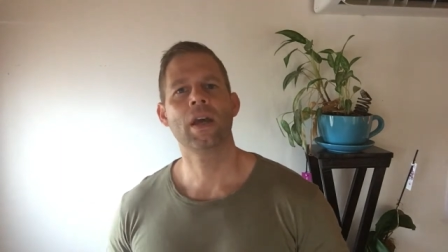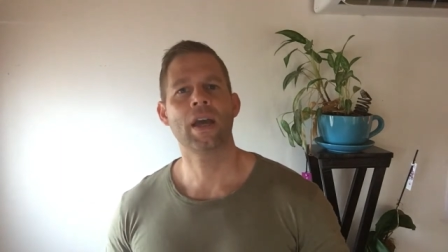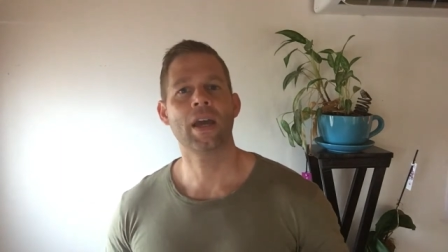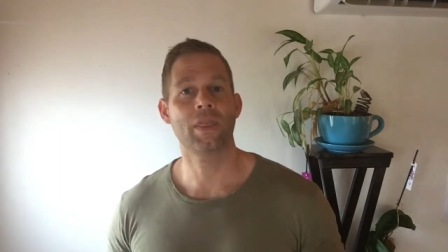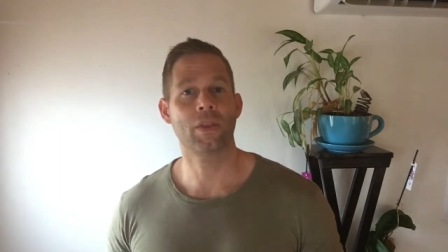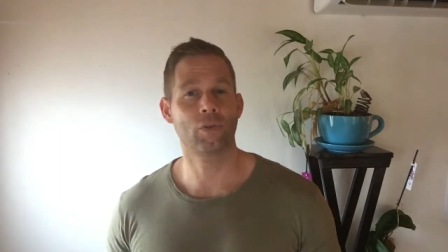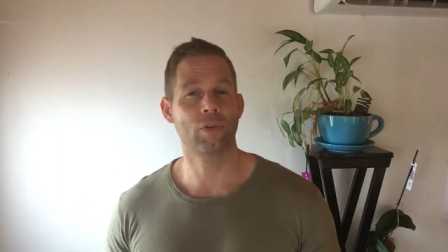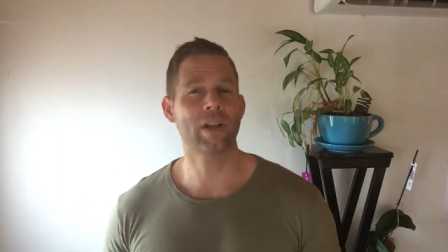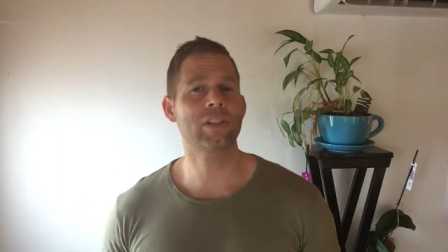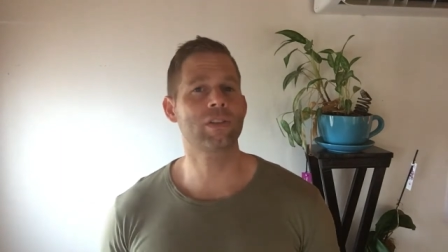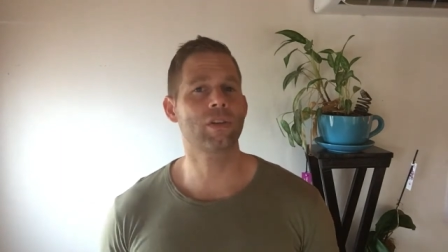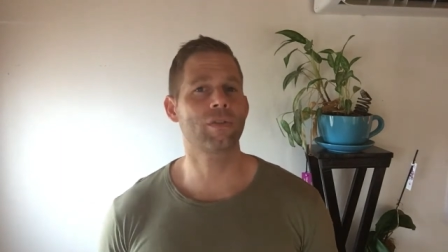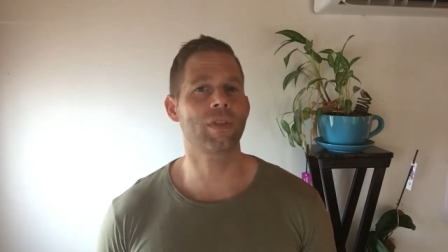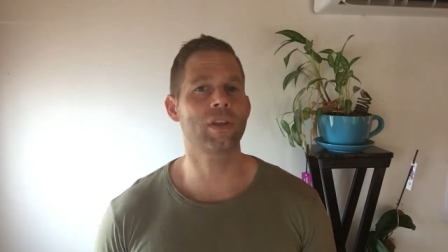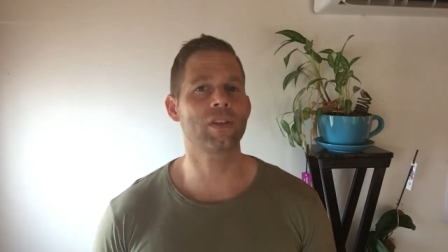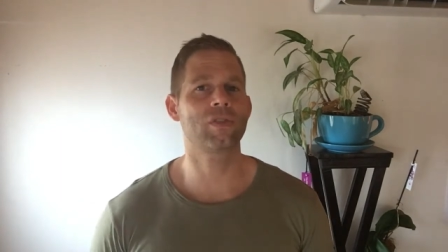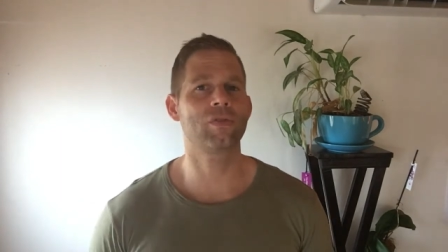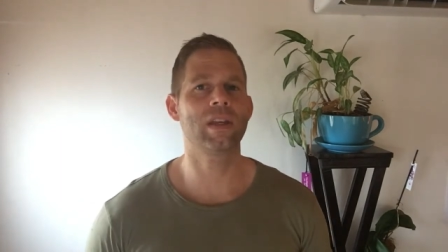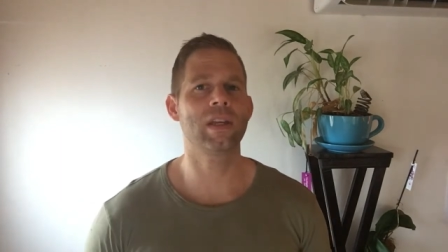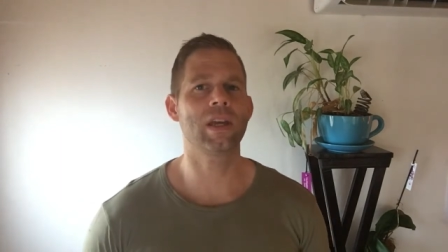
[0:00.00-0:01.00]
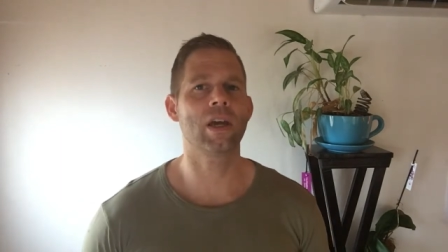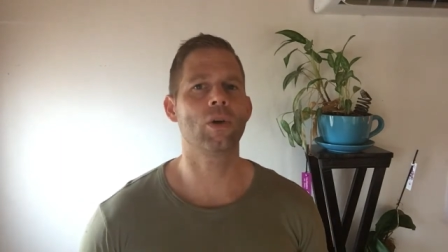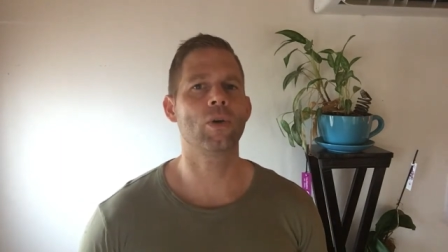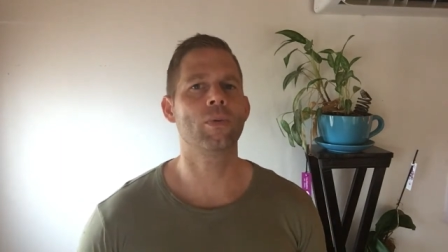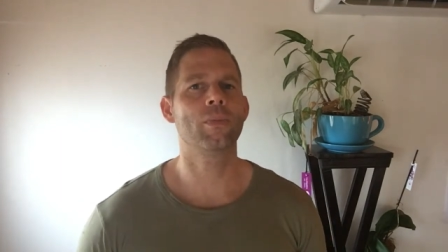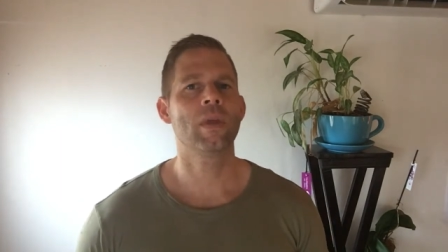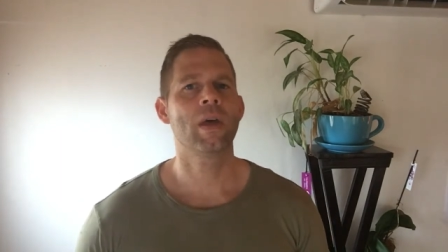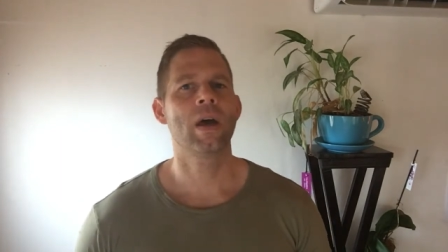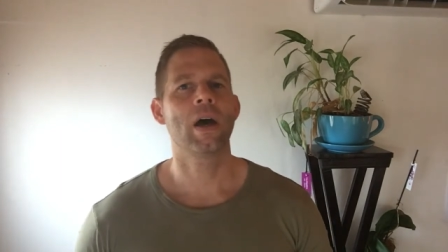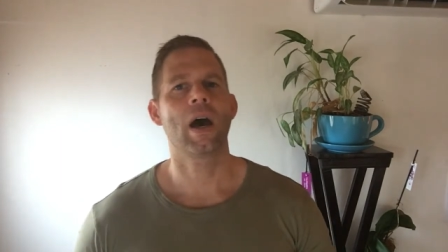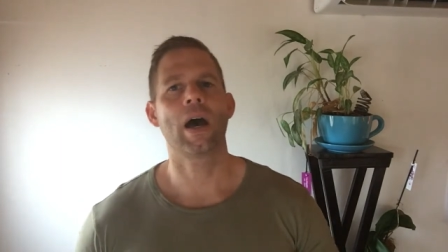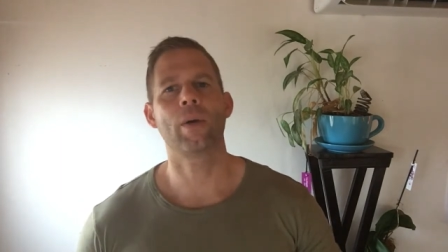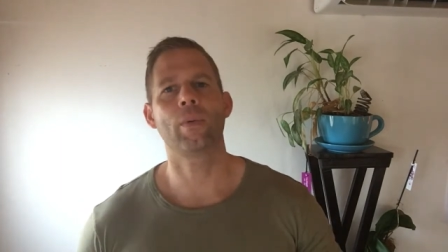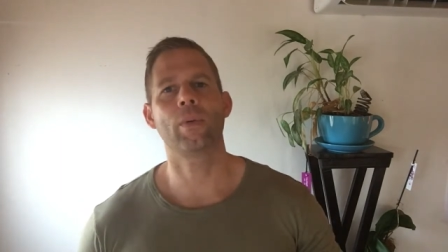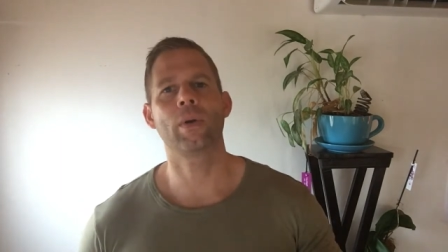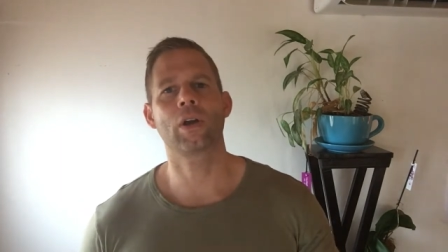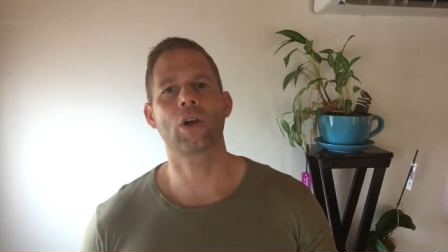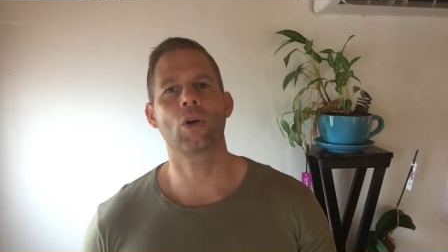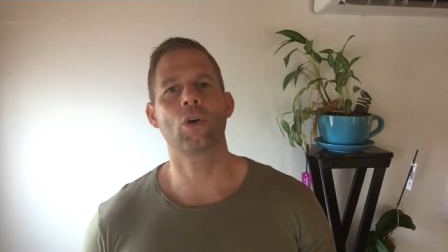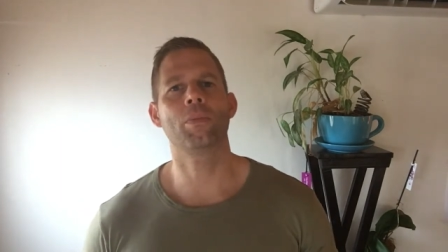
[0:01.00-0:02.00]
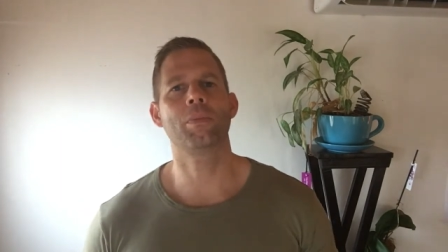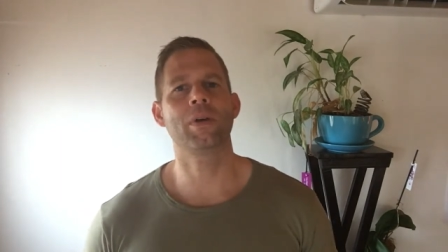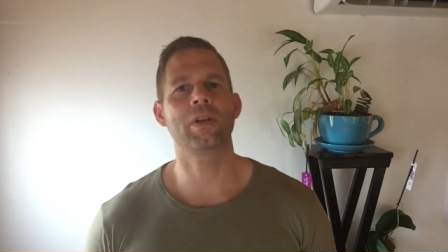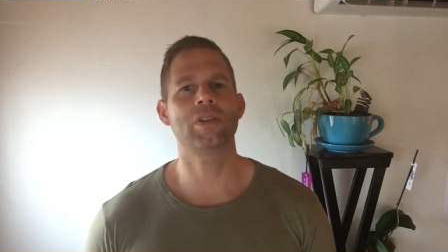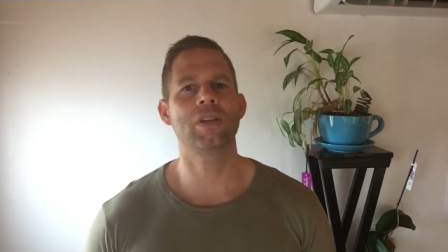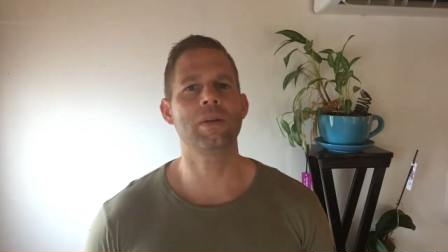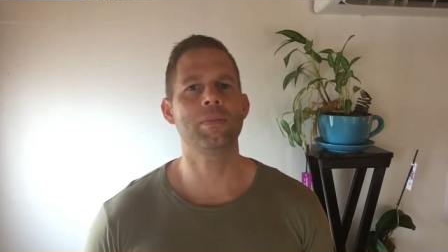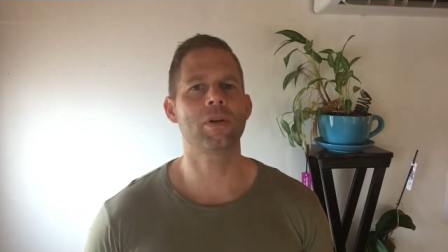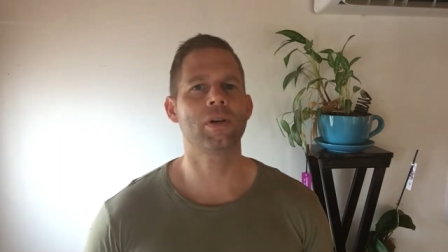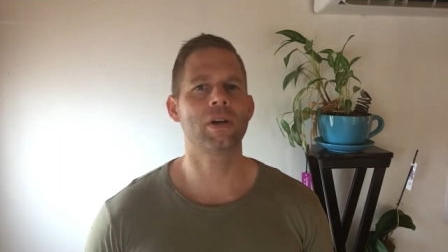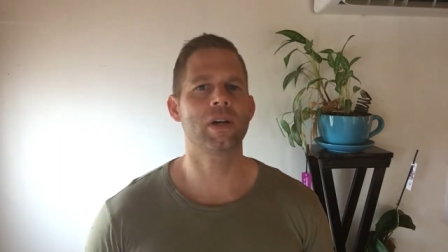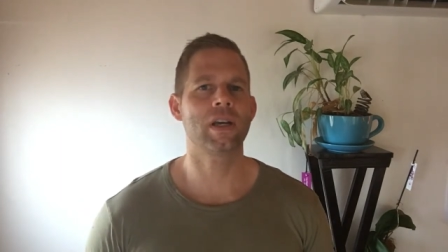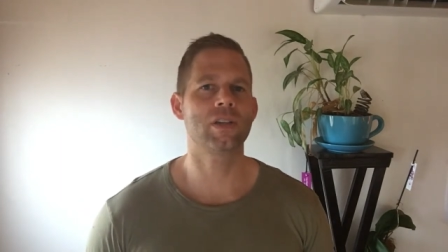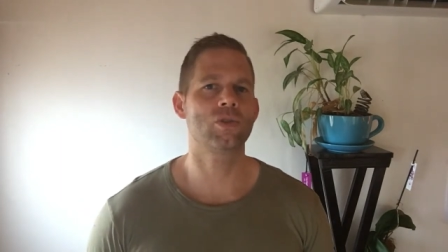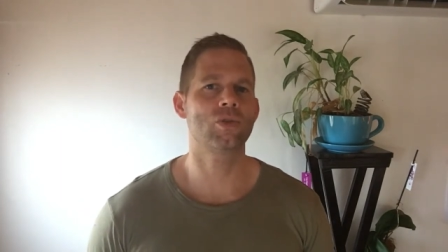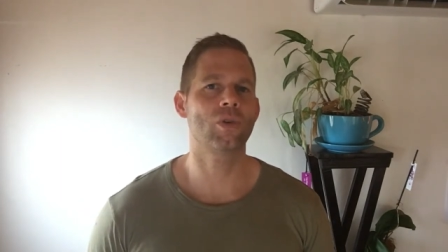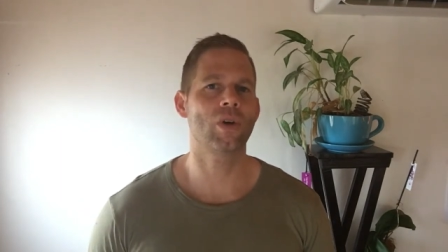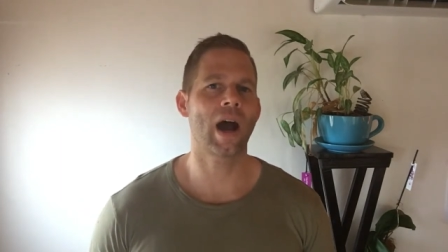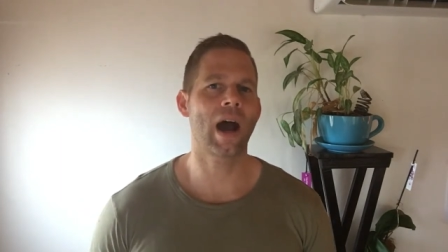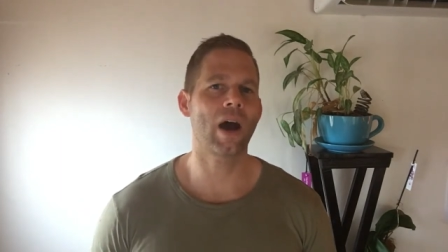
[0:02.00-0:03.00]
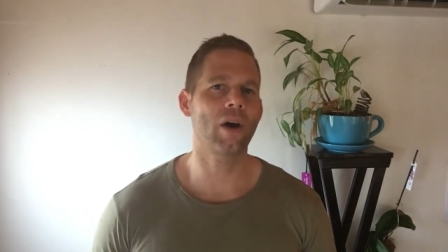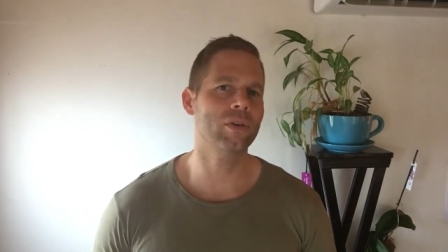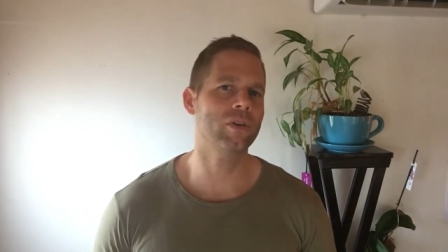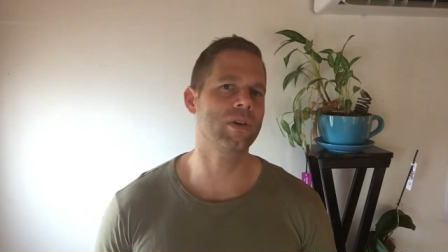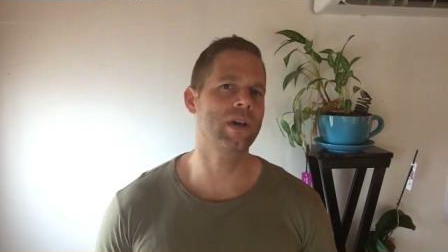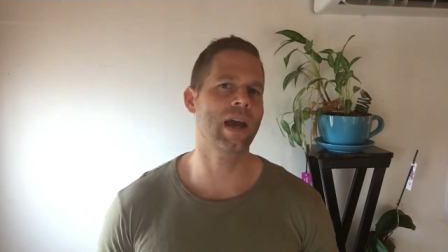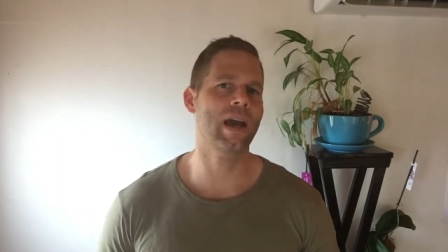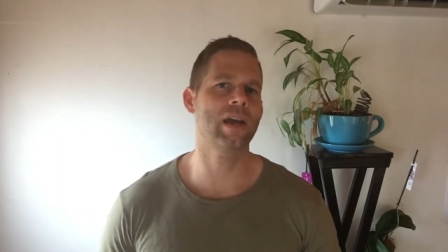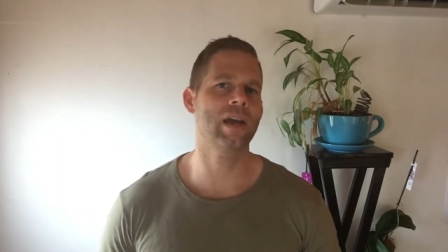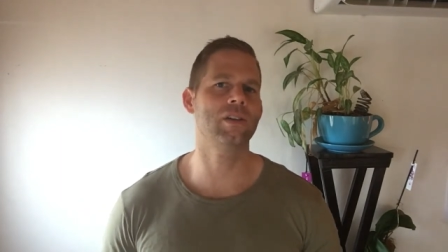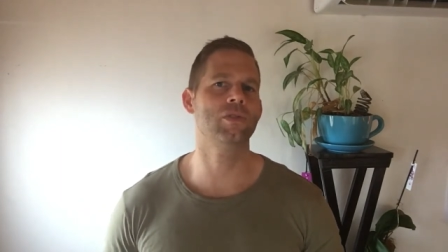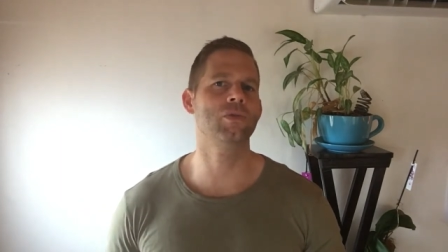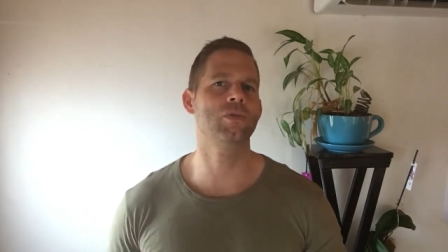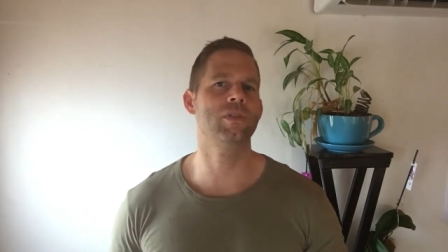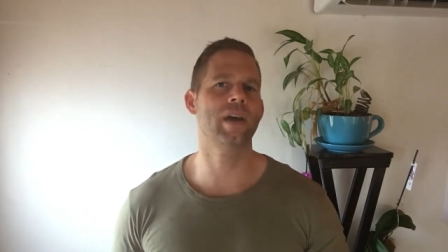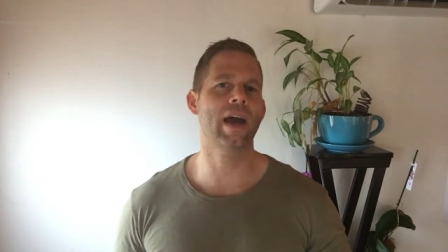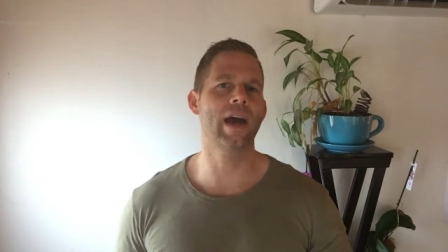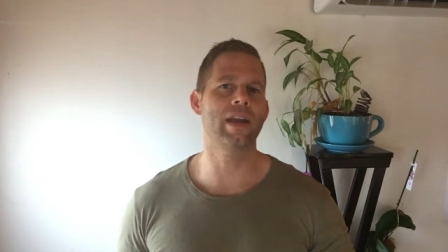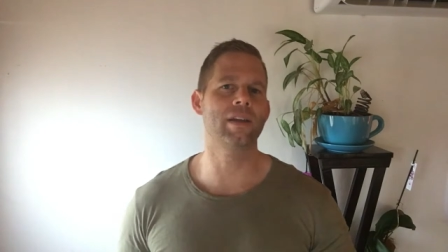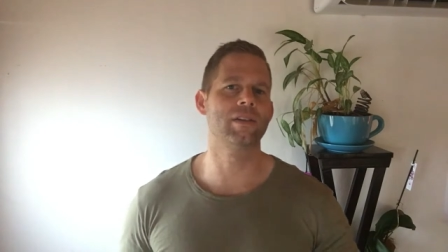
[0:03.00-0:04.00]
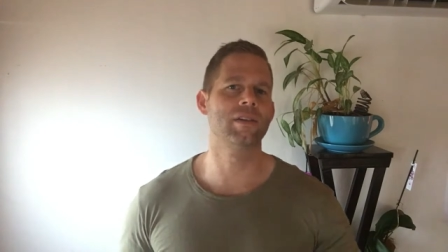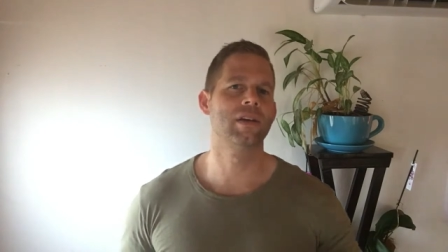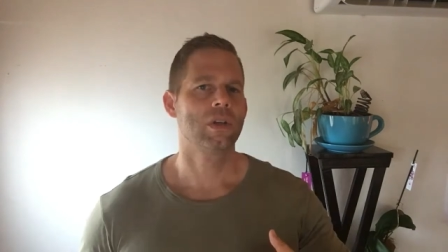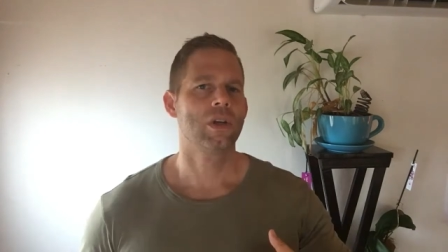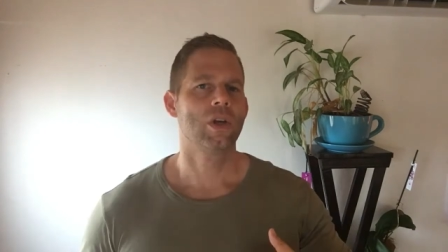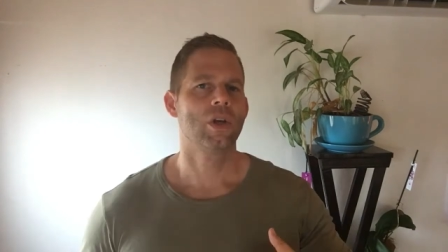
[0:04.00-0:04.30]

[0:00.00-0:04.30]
In the rest of this video, I will go a bit deeper into how you can do that.